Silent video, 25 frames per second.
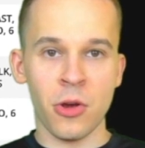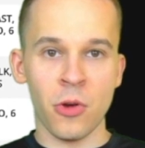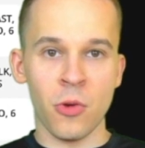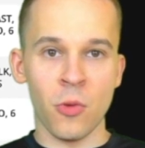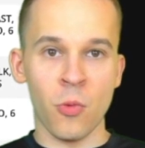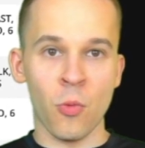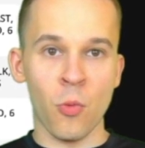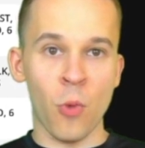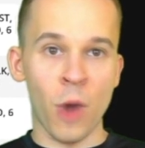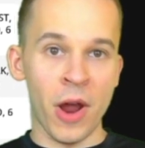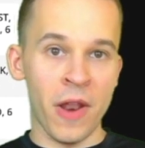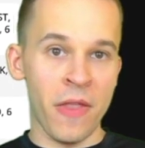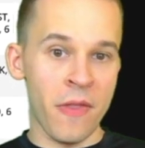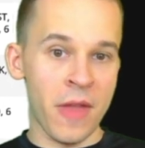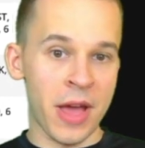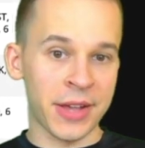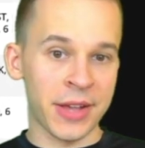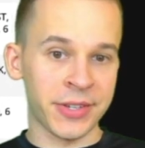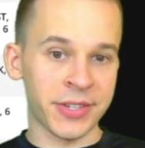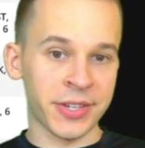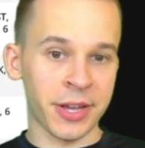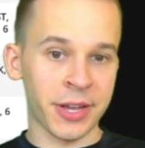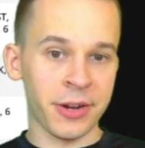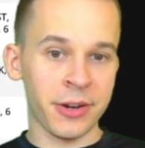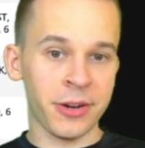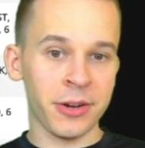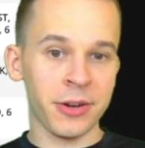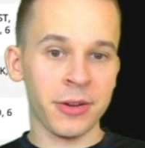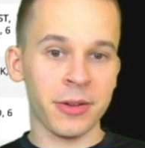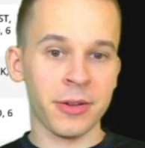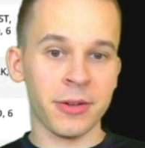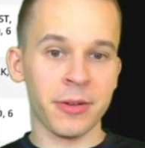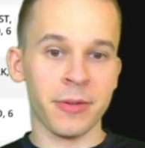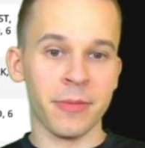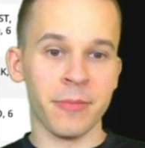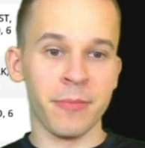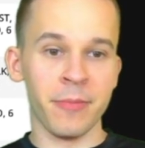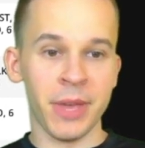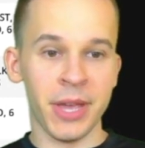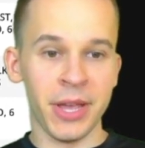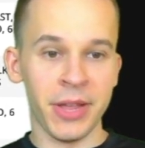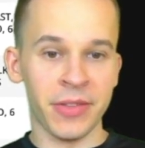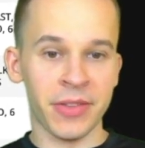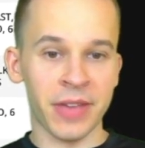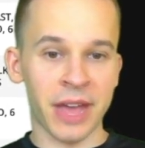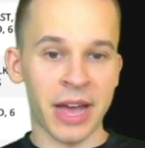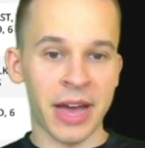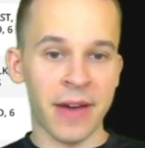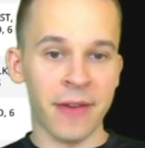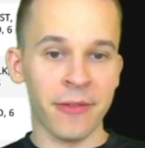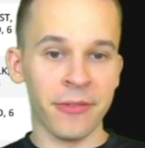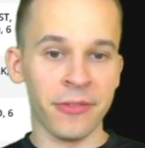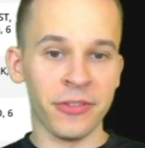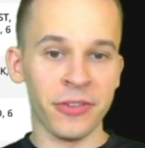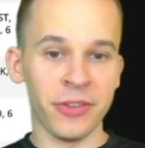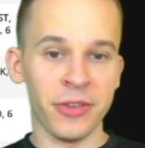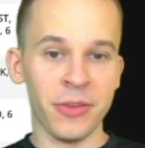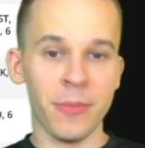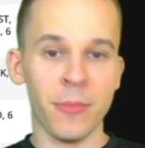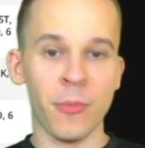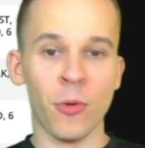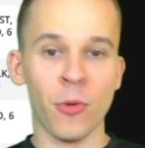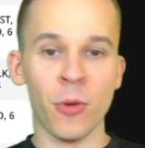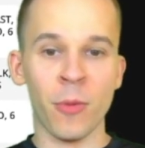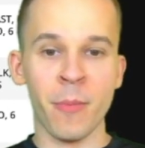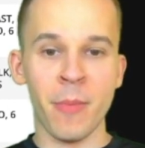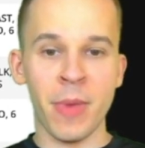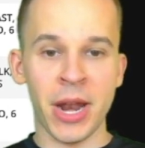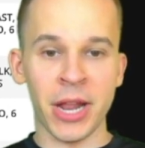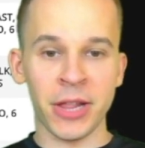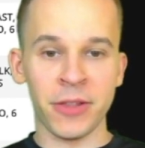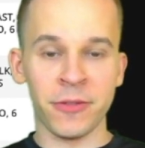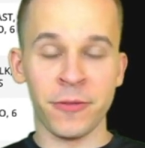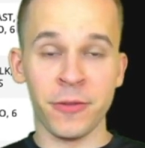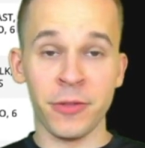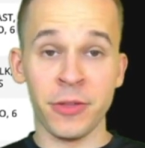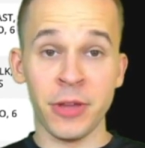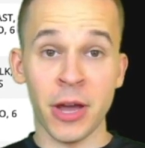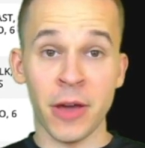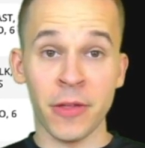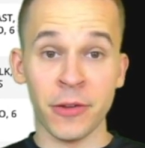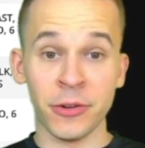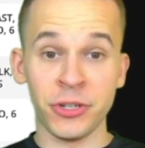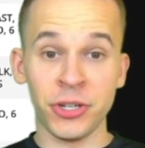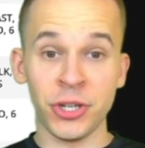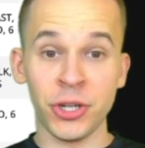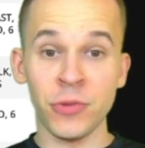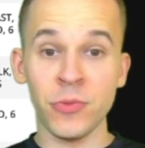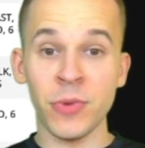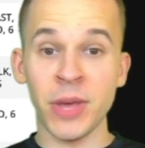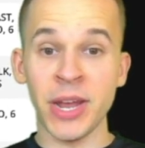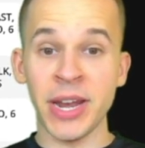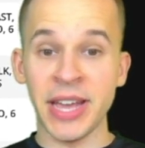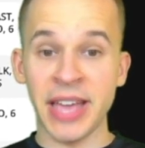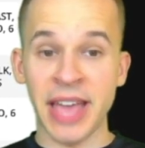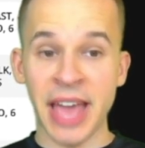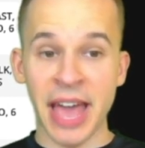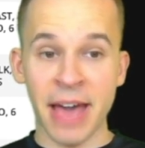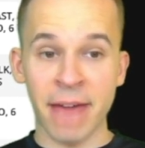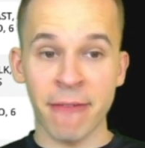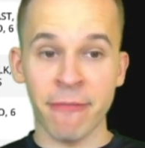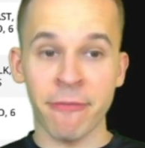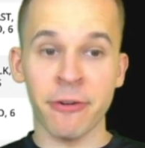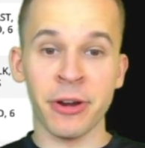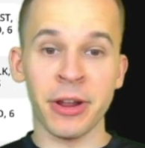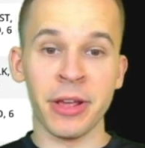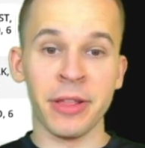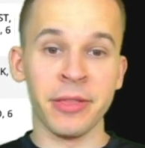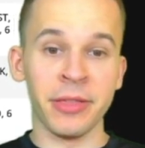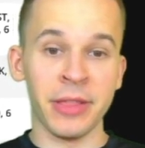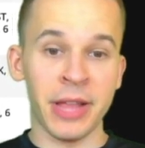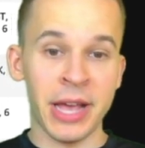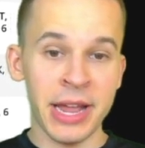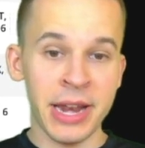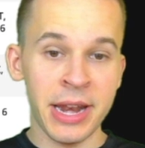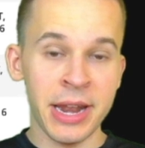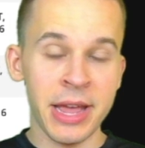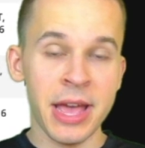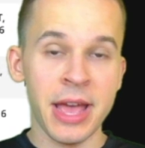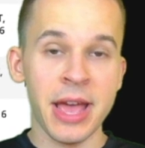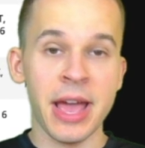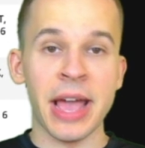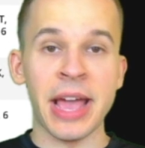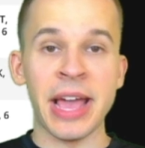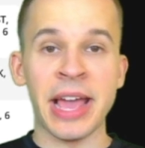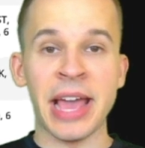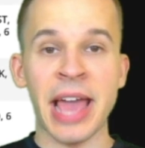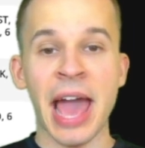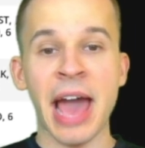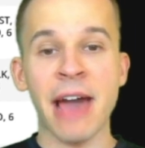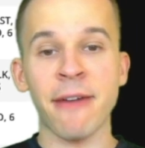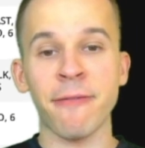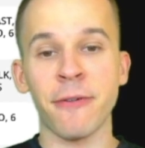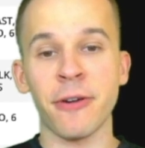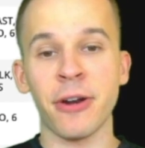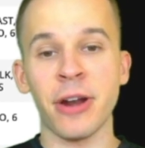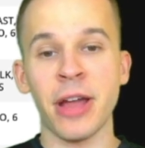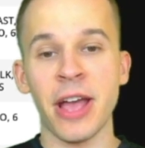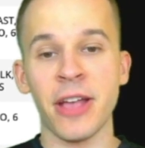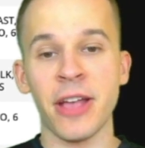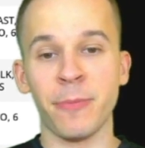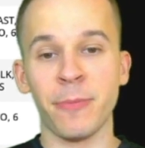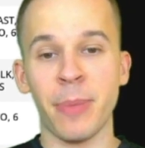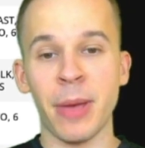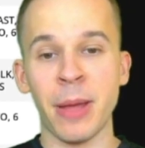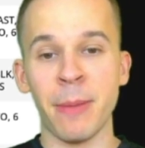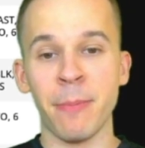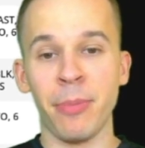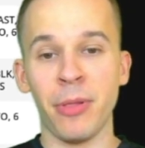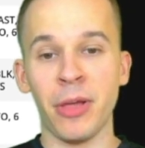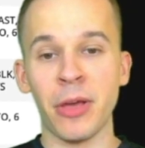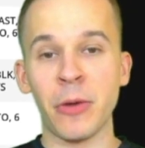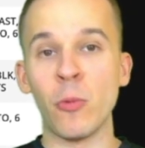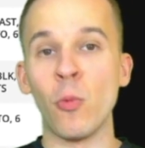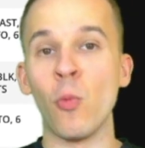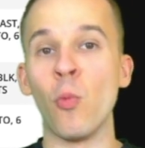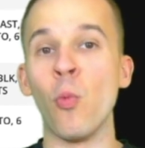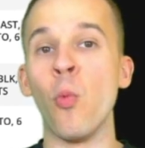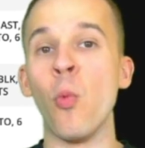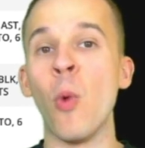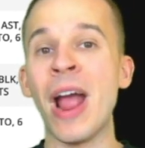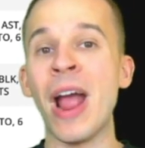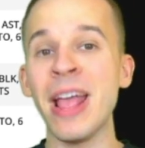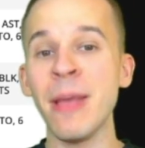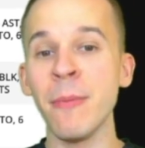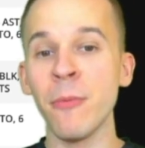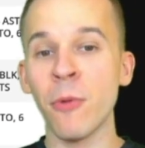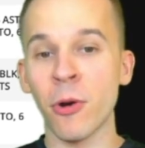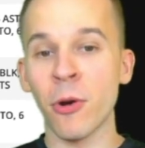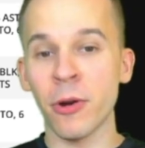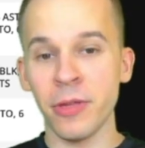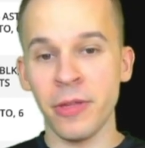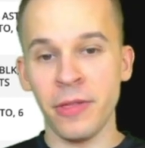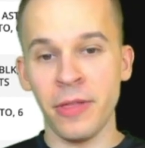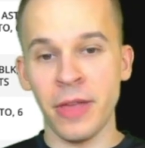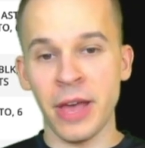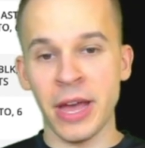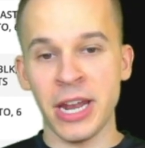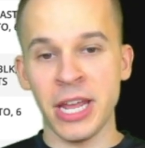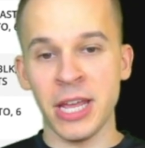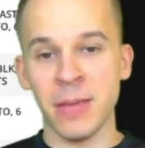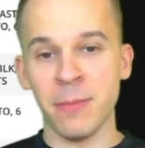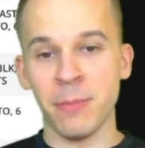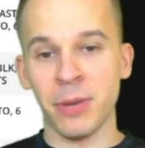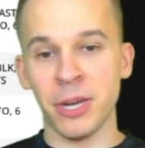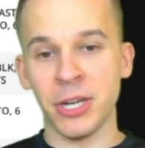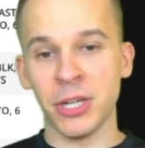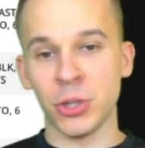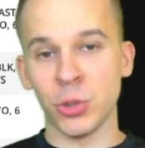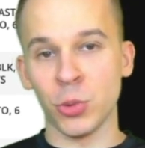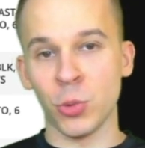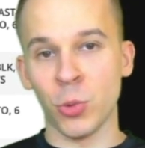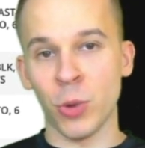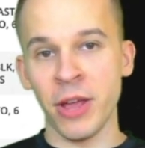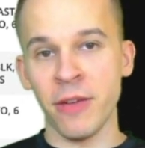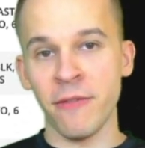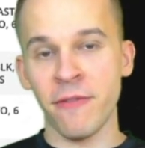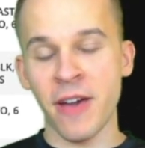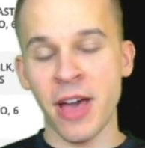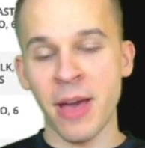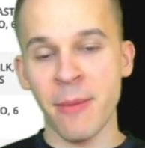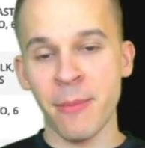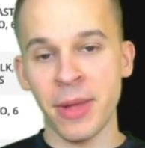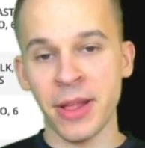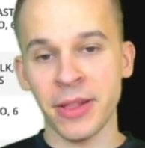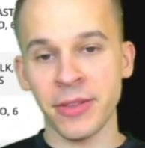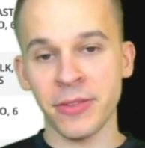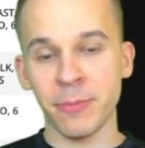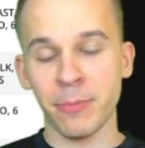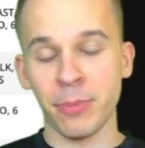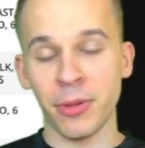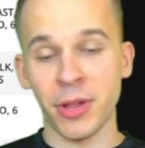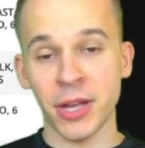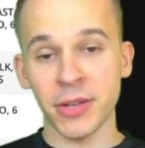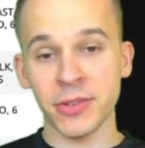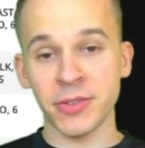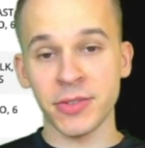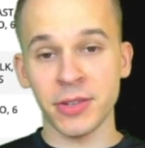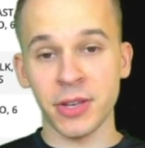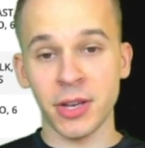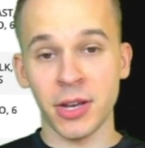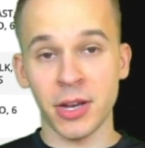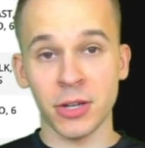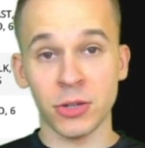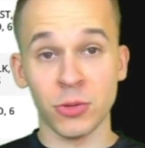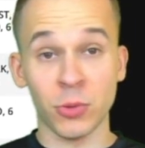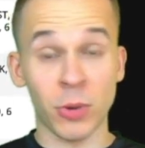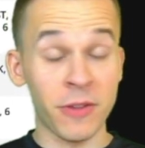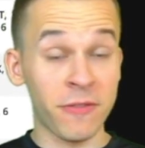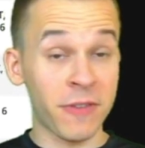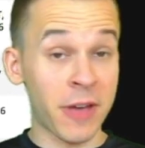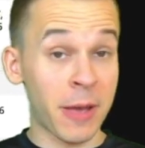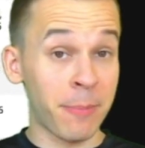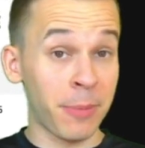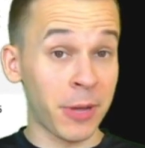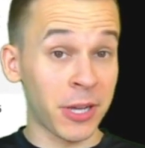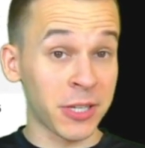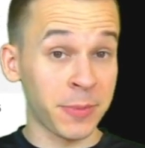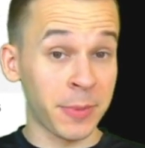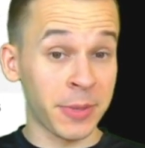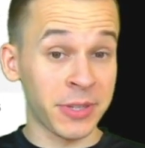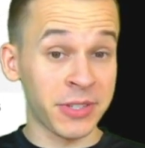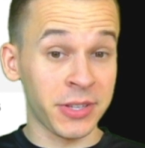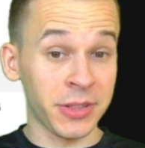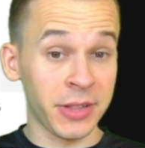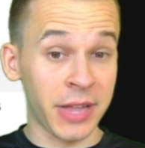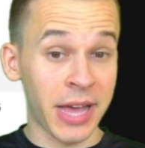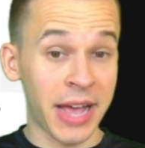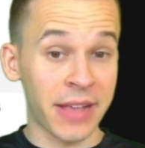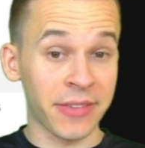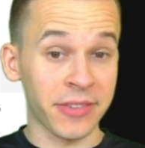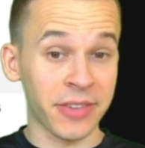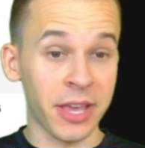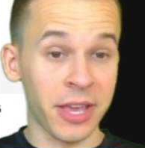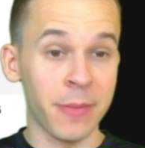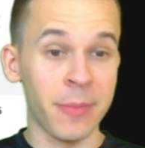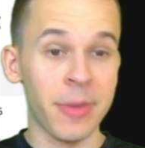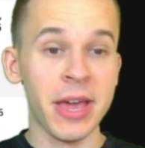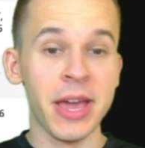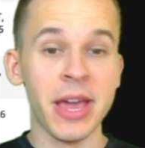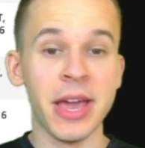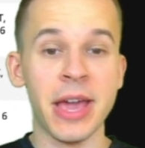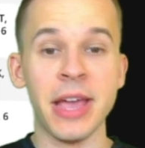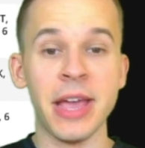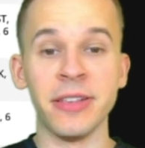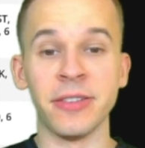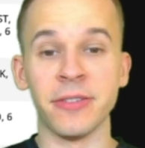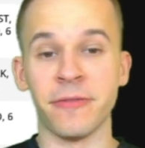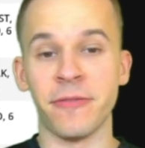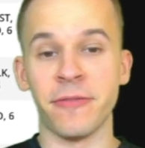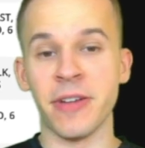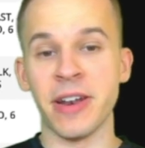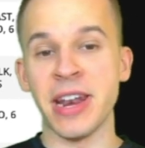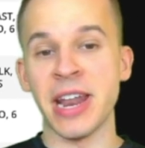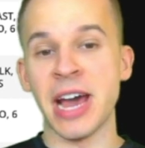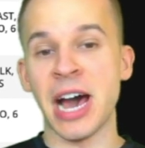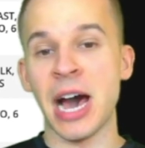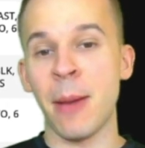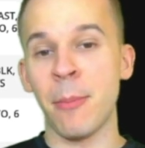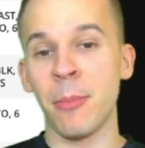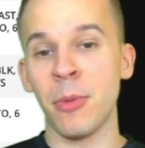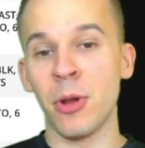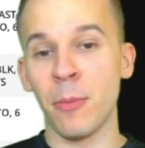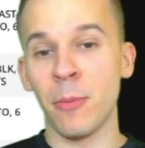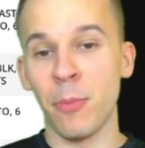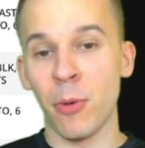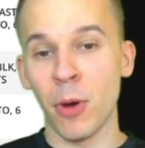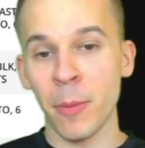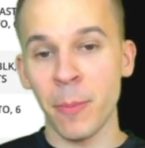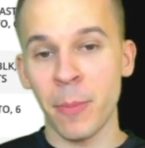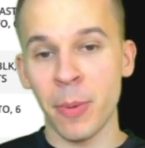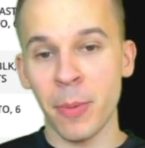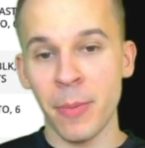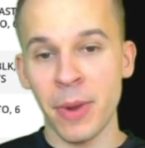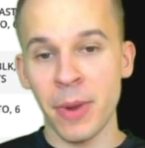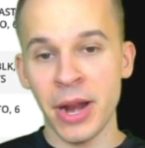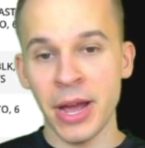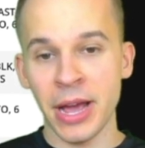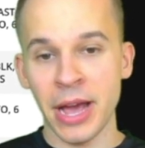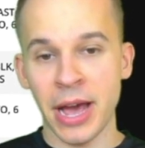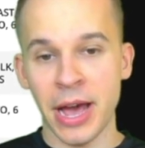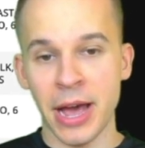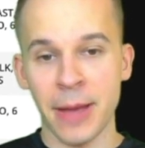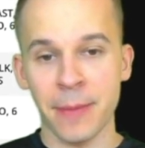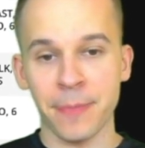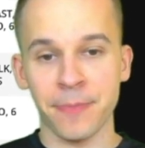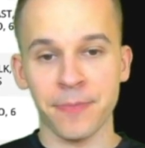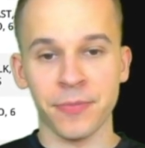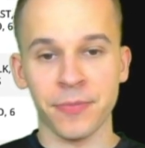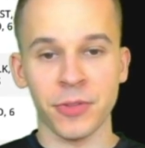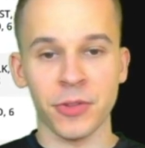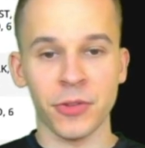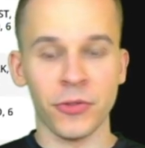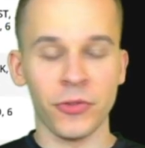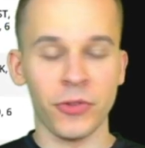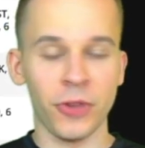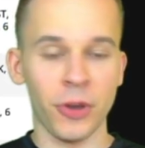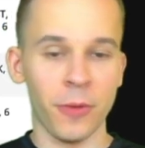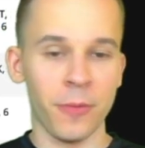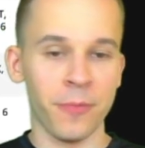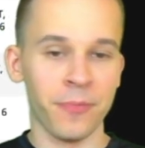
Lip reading: One less center means obviously more minutes for the other two, and Gafford and Len. Gafford has been playing way more than Len. He played 25 plus minutes the last game. He's a phenomenal point-per-minute guy. So